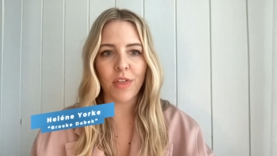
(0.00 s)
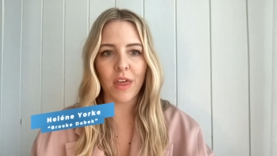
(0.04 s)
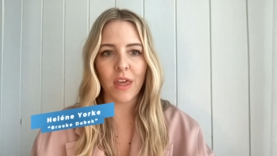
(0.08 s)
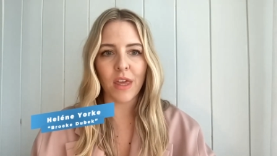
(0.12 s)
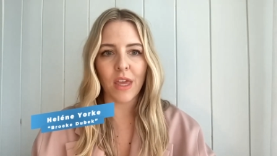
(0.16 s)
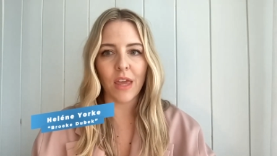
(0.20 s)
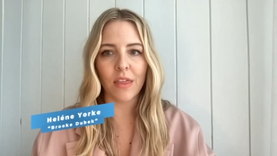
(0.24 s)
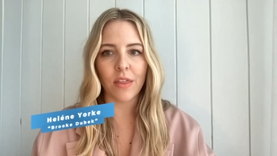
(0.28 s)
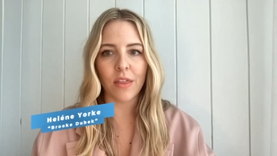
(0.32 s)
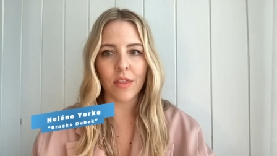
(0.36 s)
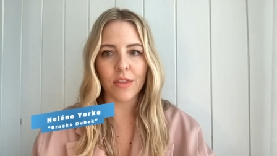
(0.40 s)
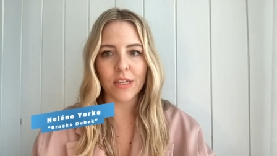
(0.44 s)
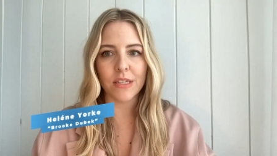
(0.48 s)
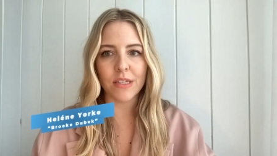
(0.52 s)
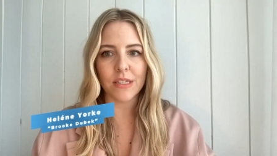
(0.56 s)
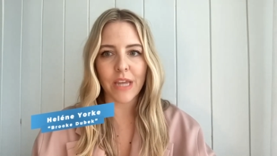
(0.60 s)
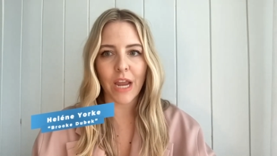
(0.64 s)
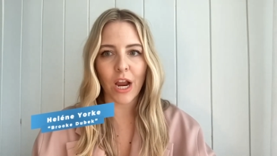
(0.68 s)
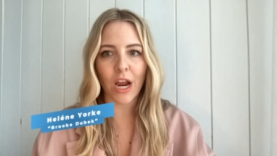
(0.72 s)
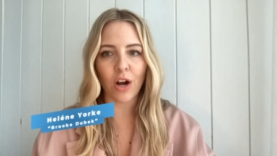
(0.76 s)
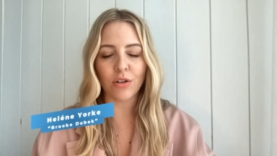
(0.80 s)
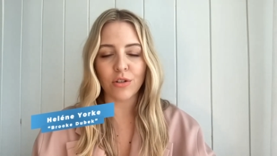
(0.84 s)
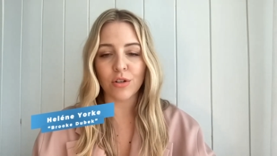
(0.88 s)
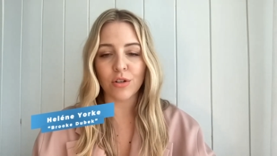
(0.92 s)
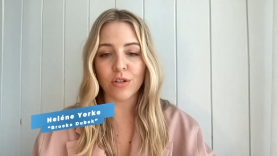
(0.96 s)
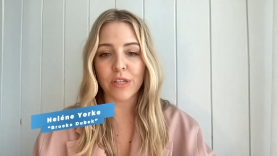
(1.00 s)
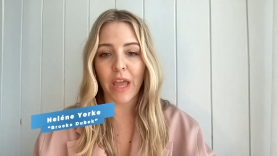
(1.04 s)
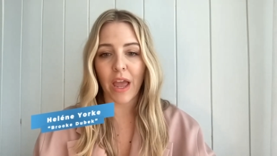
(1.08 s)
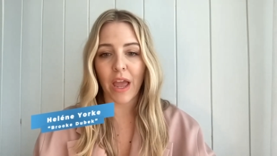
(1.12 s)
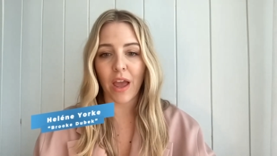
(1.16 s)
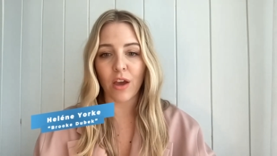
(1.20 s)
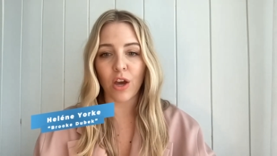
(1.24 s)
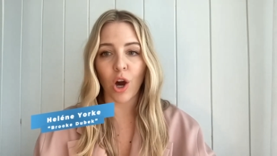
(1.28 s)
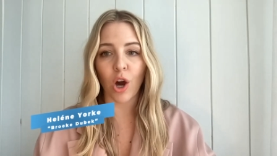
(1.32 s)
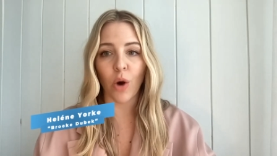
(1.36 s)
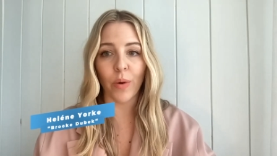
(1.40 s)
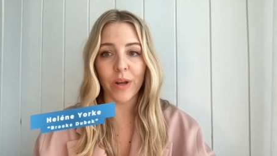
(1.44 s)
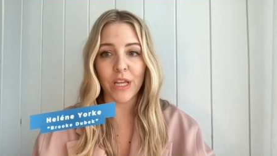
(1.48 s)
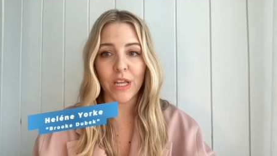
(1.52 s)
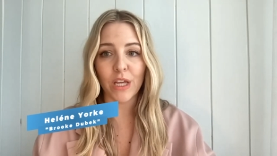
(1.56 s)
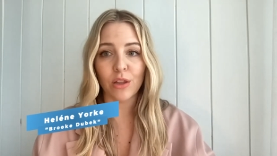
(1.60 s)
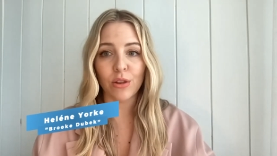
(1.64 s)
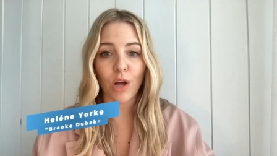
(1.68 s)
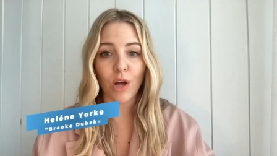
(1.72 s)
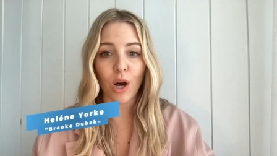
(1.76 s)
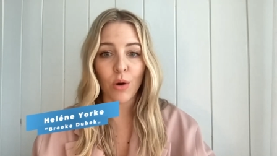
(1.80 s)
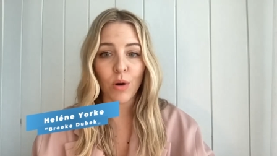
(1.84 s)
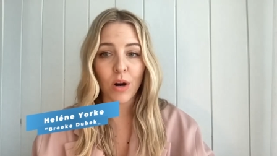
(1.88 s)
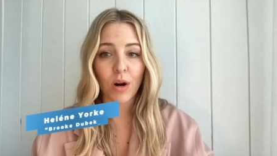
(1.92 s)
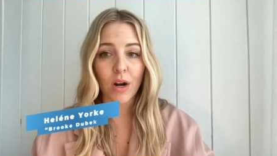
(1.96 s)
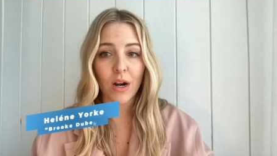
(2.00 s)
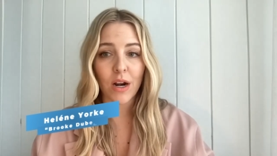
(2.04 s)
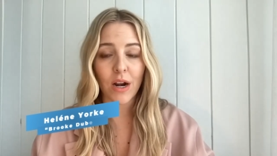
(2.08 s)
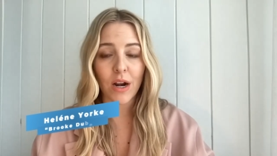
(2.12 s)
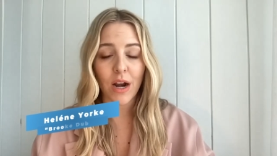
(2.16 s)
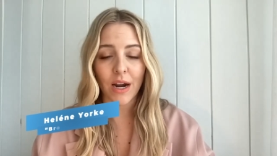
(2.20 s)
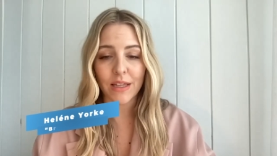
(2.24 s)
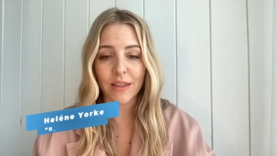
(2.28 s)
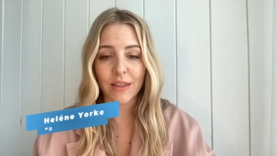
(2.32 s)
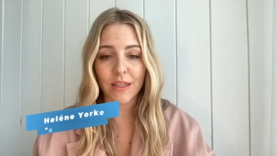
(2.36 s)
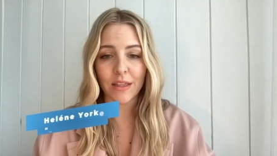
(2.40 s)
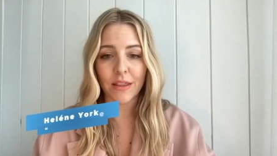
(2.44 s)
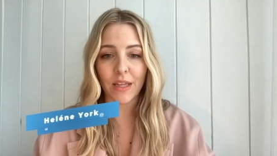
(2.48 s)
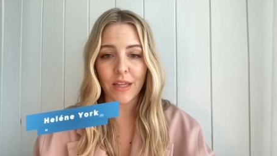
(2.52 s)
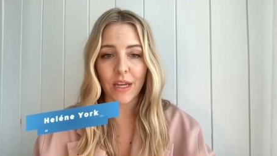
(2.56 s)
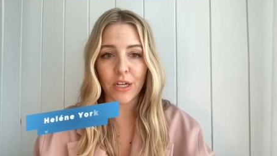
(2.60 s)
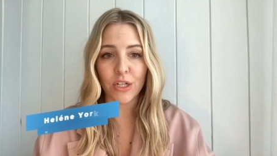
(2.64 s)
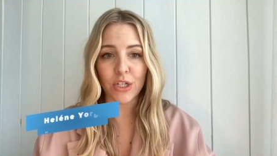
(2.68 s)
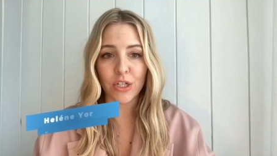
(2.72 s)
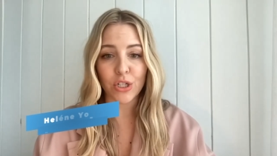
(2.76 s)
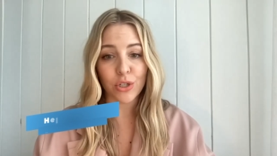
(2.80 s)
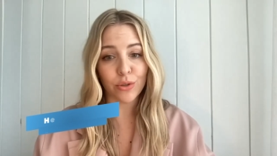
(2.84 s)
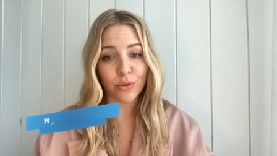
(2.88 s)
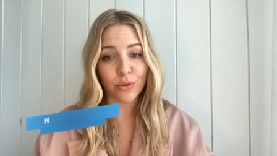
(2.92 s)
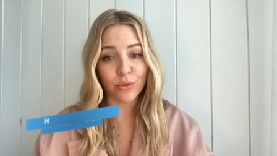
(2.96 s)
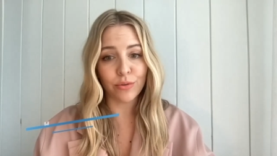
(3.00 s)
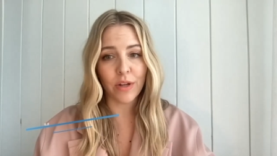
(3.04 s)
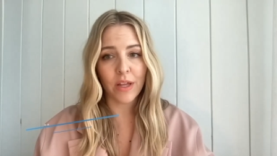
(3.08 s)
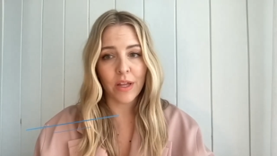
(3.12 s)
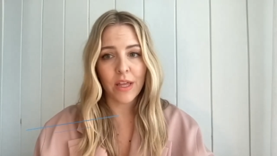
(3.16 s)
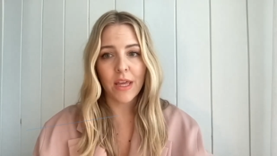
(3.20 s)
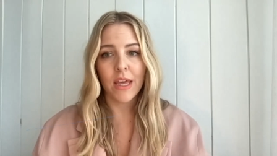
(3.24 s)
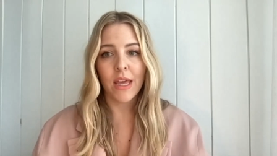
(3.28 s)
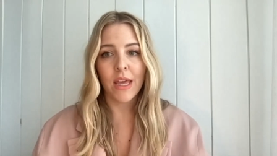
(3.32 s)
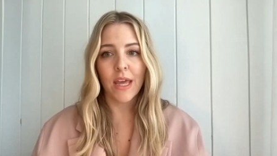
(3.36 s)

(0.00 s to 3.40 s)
thinking that these characters can't go any lower, and then they do